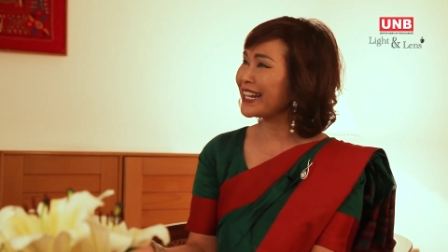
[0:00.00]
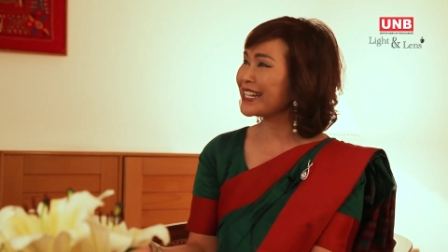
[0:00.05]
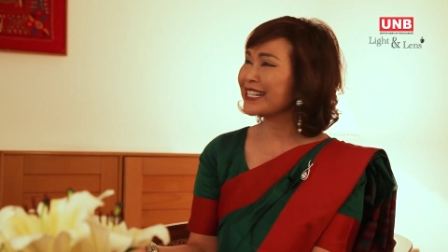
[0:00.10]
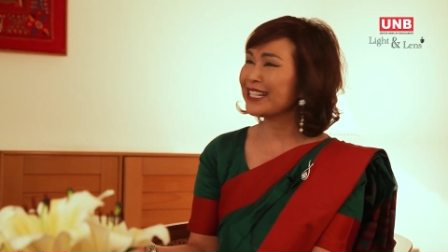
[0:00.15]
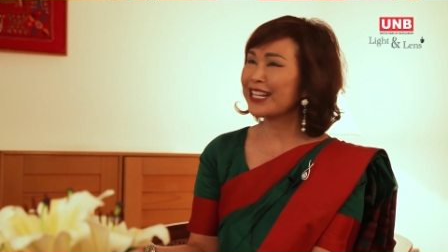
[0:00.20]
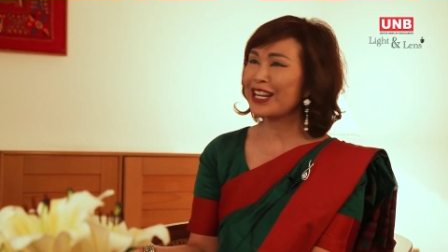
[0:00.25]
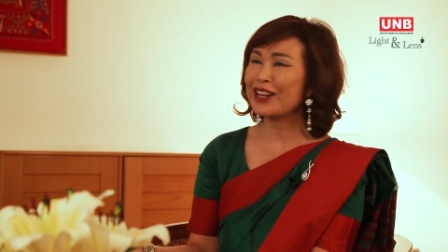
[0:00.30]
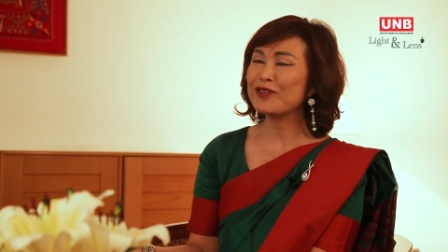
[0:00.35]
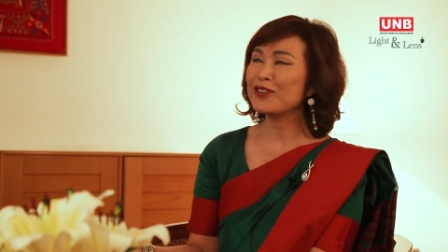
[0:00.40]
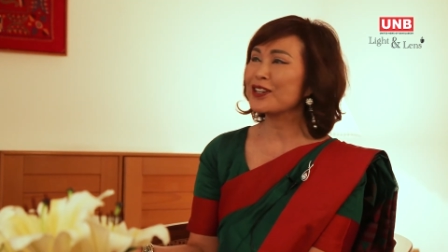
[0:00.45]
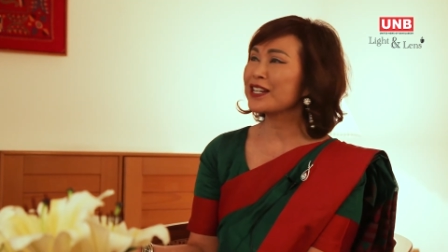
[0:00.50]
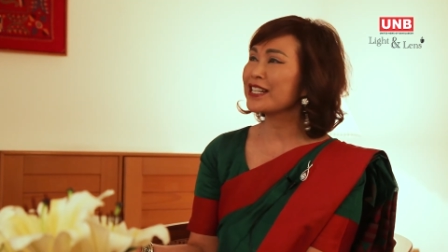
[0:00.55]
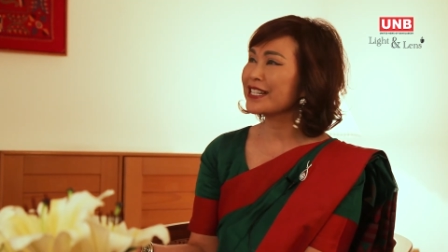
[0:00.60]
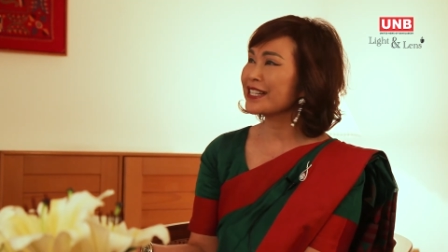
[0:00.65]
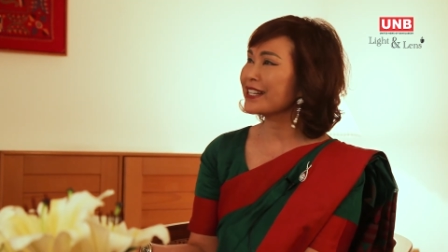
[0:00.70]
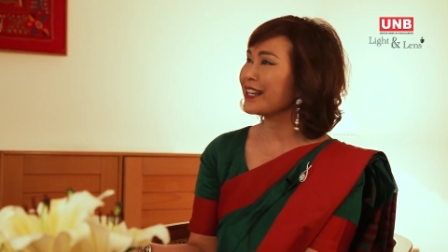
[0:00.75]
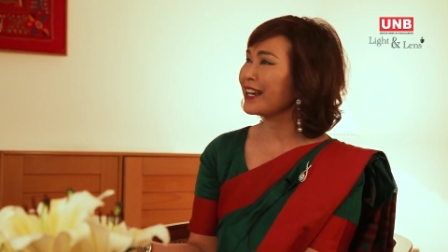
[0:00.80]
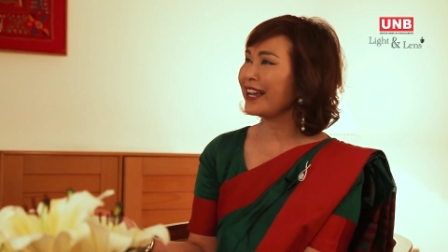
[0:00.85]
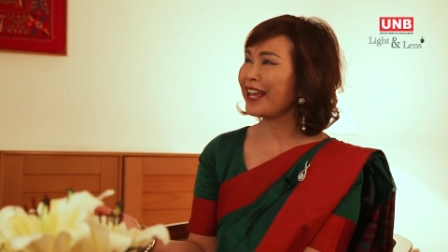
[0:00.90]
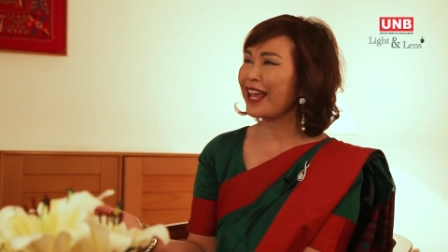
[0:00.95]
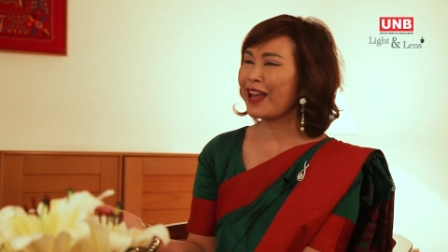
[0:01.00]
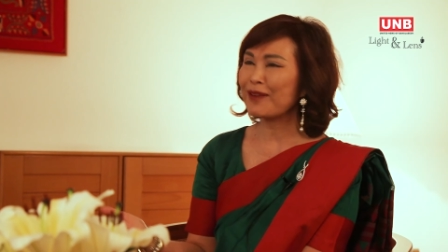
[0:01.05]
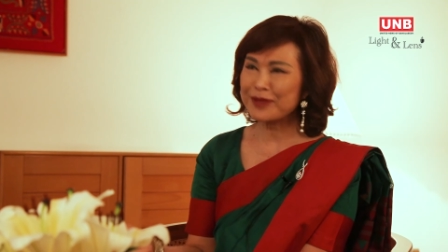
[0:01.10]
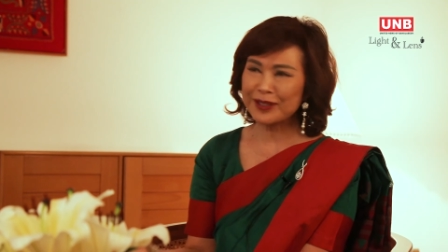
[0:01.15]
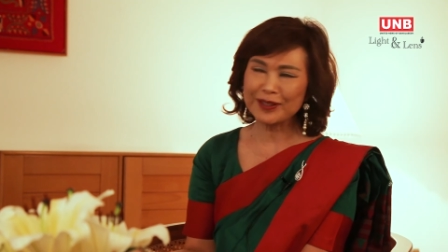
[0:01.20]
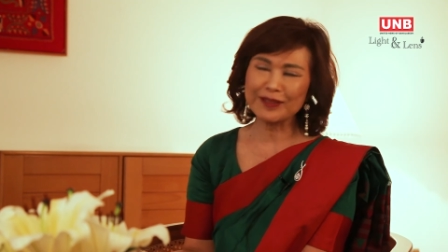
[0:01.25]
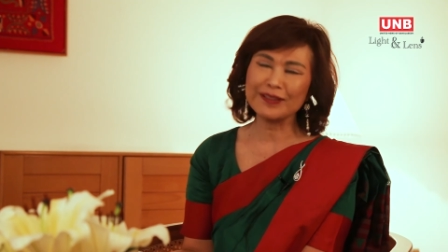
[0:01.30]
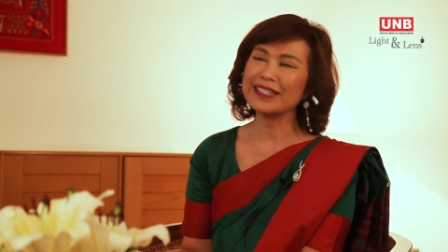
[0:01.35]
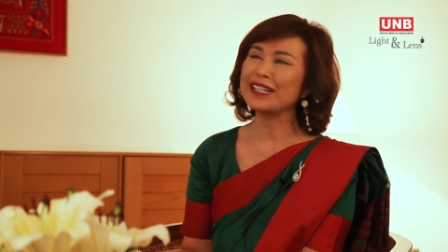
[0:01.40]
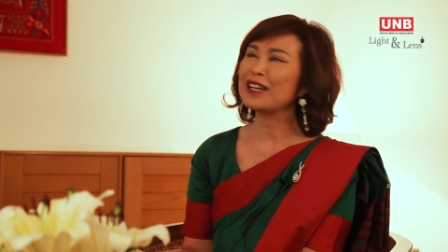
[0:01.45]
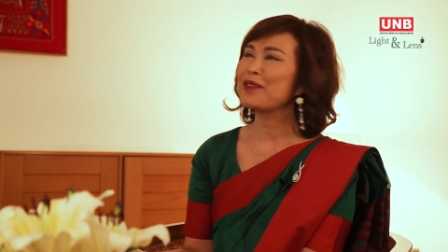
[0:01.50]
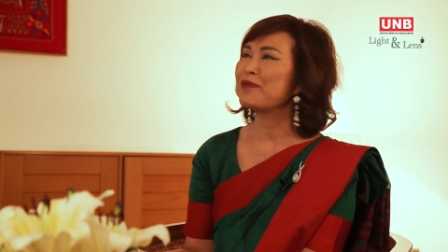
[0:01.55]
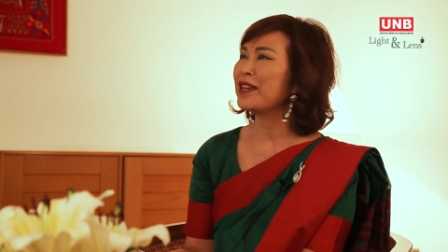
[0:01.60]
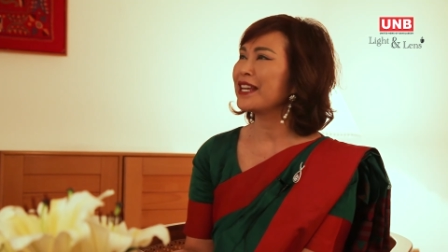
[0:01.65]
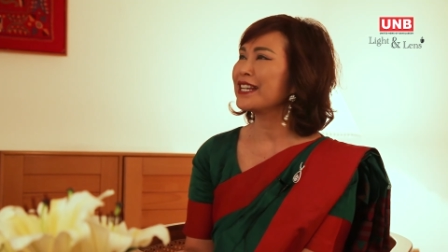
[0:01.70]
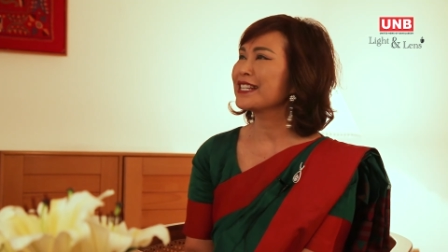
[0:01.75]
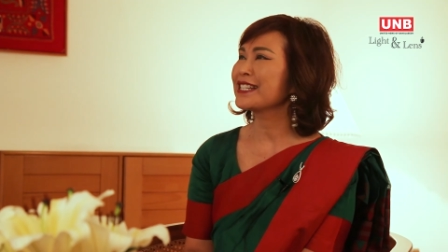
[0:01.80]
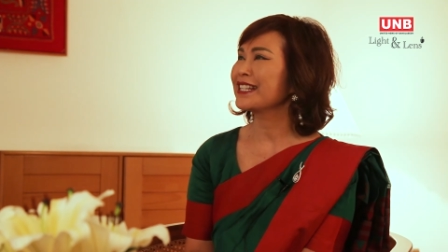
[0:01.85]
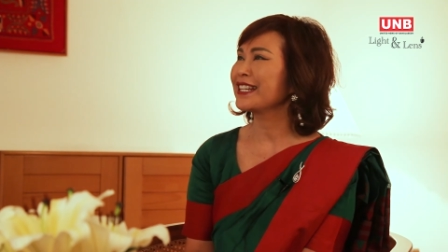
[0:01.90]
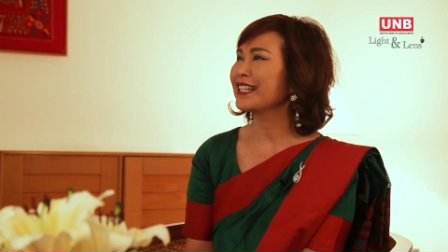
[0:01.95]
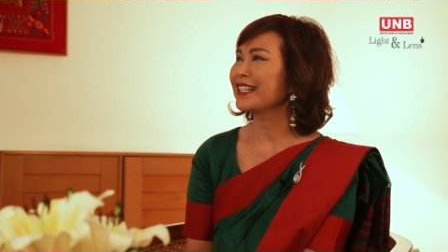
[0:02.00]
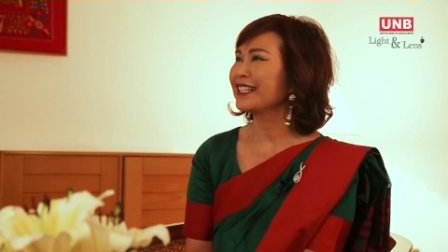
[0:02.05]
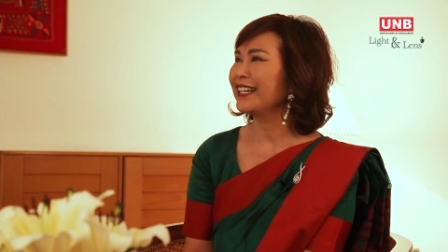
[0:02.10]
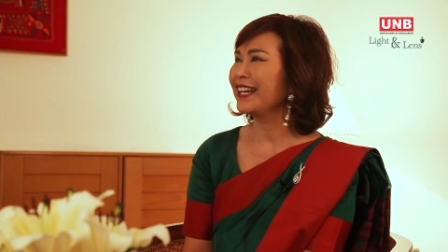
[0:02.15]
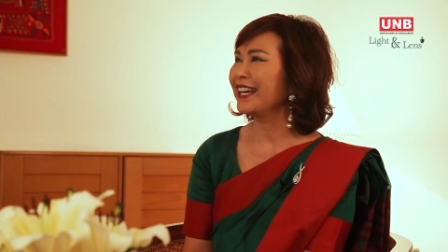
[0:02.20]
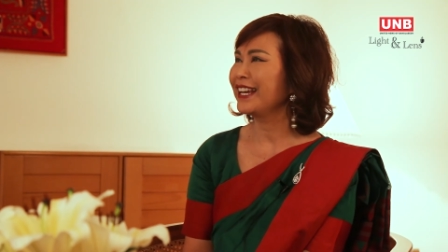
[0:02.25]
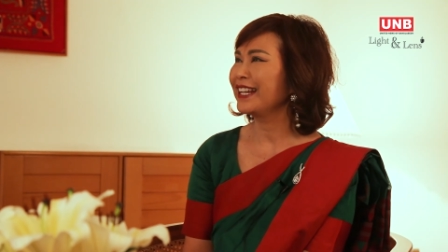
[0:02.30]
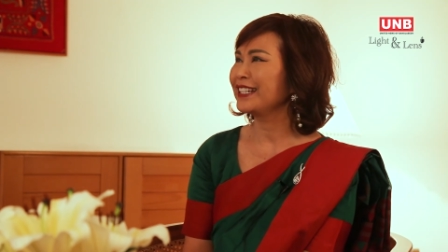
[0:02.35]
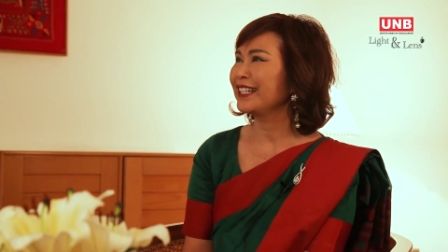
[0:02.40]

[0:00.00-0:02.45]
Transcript: It was absolutely amazing,